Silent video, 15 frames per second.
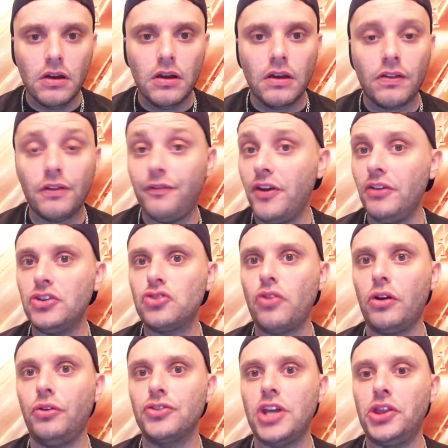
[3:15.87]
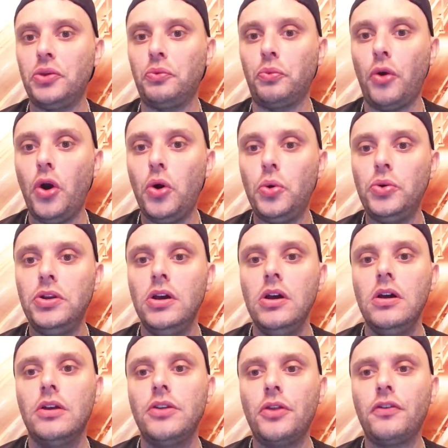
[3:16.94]
Severely struggles on the road.
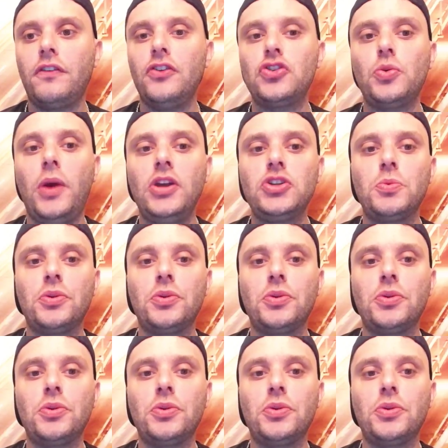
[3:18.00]
Another situation